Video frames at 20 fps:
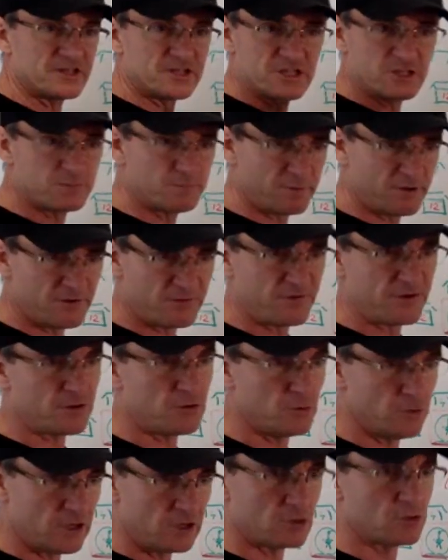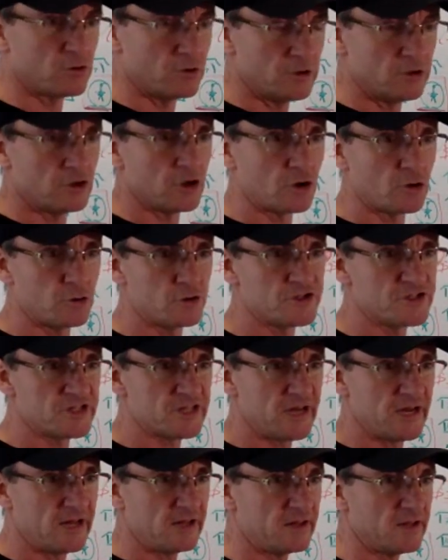This is perfect. You are in a good
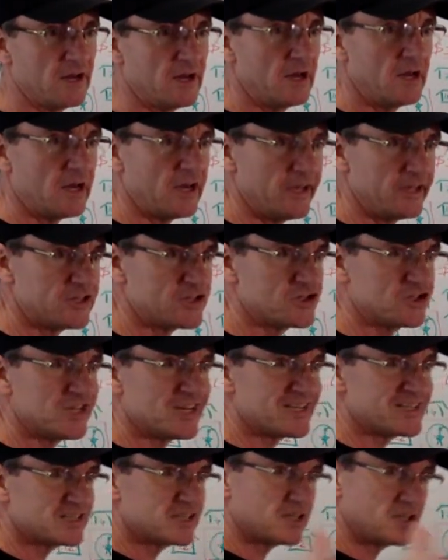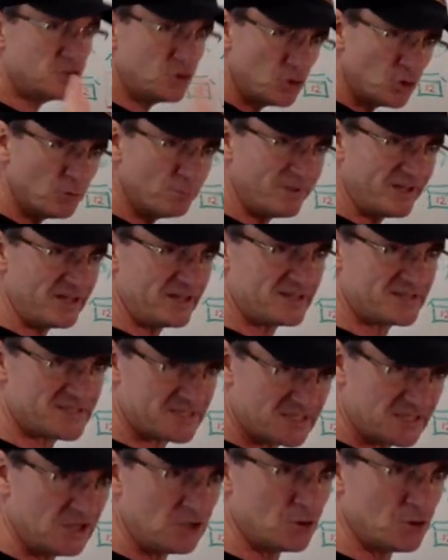stand. It's just the newbie,
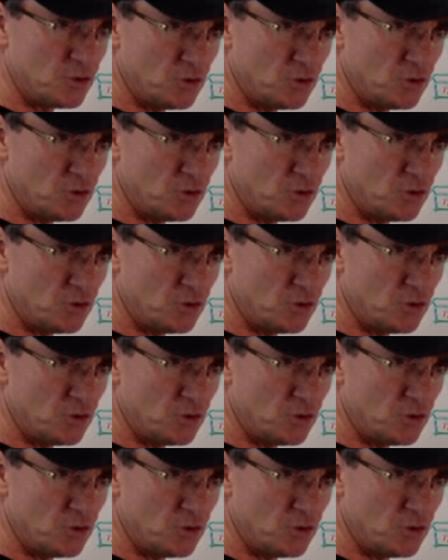still